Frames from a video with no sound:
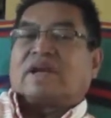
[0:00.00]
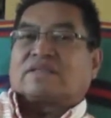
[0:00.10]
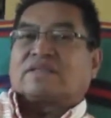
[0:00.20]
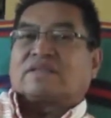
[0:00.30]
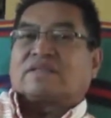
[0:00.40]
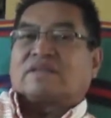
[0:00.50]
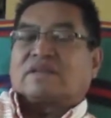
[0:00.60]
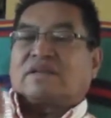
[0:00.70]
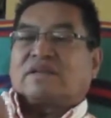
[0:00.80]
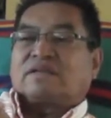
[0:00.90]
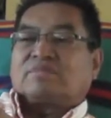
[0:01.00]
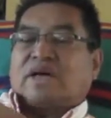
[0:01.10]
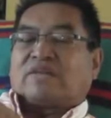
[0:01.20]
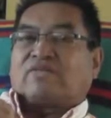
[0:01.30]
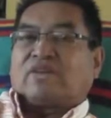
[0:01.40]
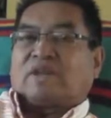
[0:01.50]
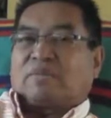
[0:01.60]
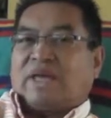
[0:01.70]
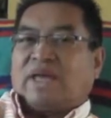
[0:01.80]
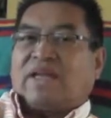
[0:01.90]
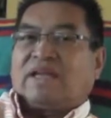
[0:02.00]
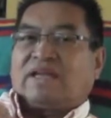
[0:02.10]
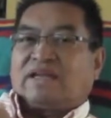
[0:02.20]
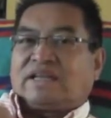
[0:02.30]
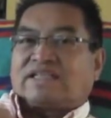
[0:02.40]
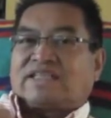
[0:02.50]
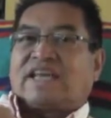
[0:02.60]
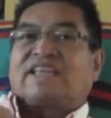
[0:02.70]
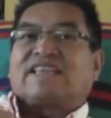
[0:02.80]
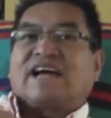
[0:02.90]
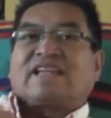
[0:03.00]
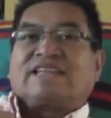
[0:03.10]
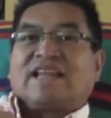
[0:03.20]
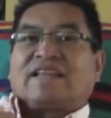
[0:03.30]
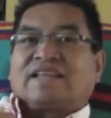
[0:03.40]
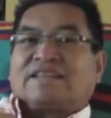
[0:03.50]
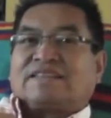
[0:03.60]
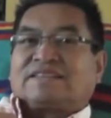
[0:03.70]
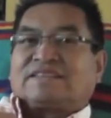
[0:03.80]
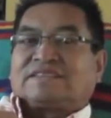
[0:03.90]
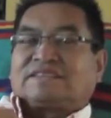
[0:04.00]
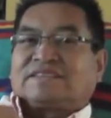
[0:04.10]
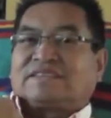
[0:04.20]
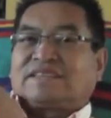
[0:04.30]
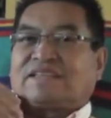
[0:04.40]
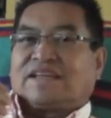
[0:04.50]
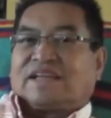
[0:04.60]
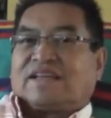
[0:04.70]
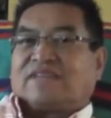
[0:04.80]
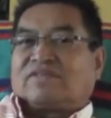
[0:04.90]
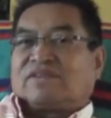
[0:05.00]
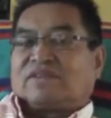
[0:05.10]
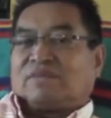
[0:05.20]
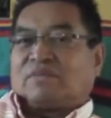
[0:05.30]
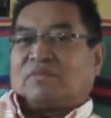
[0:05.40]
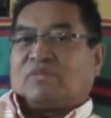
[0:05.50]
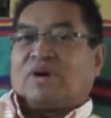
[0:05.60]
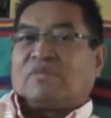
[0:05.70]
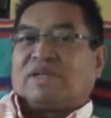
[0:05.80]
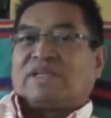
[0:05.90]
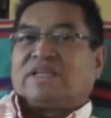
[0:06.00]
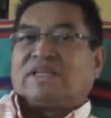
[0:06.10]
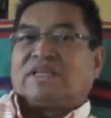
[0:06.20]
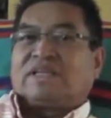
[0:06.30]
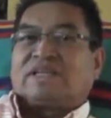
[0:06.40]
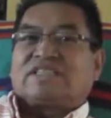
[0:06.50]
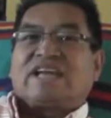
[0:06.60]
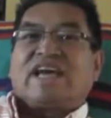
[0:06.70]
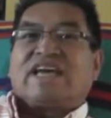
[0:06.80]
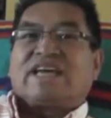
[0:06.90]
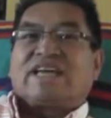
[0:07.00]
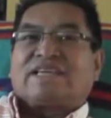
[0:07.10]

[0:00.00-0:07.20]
Yes, but for the man it's heta, and for the woman it's he.